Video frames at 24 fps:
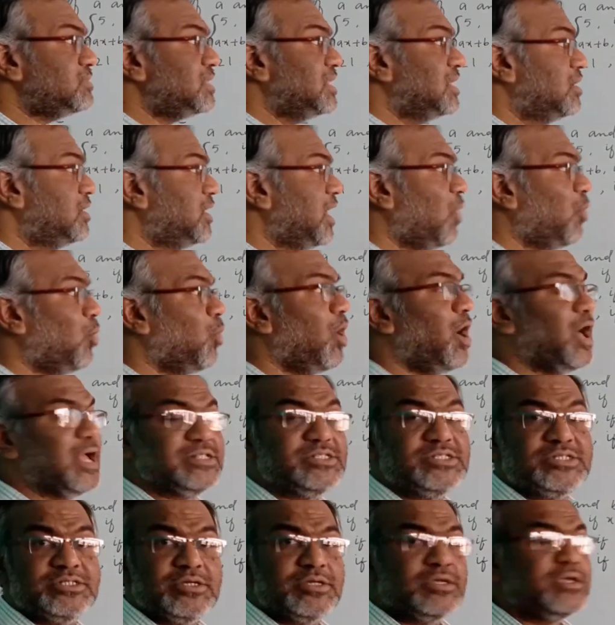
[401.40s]
Now
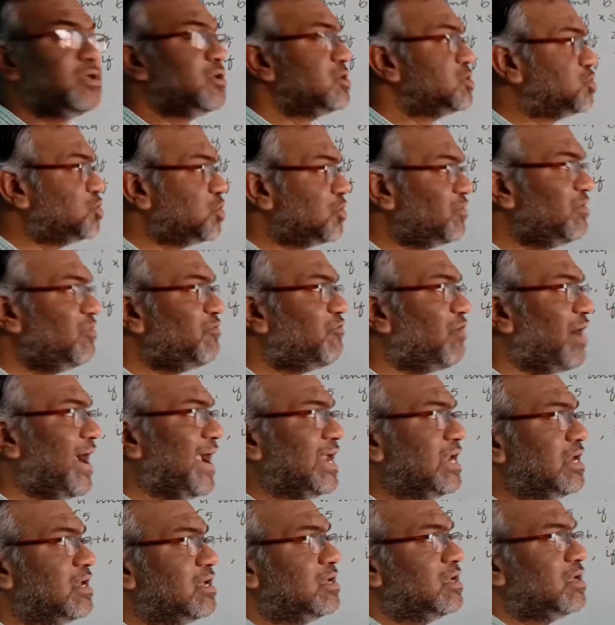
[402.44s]
what? Should we
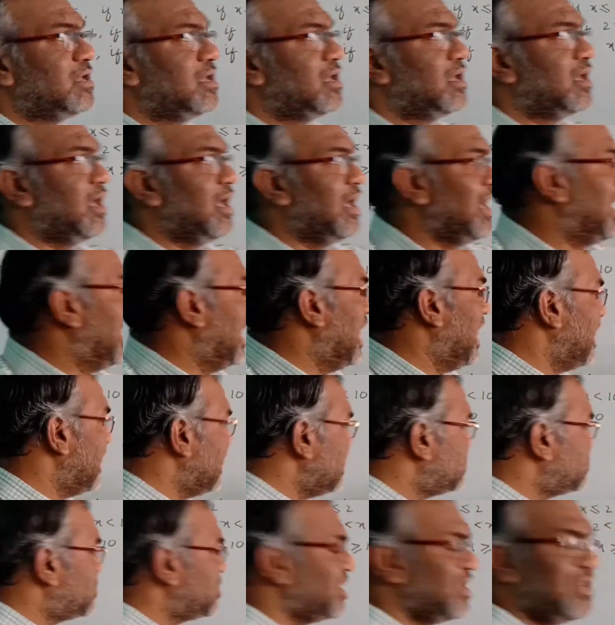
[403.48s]
find
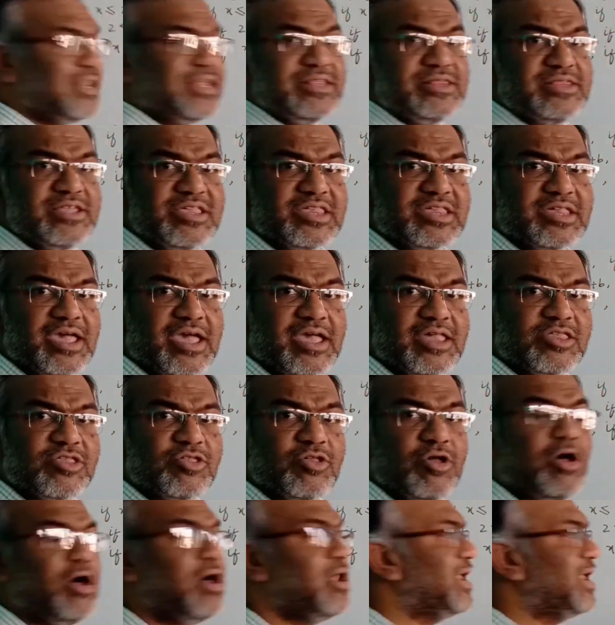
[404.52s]
RHL in this case or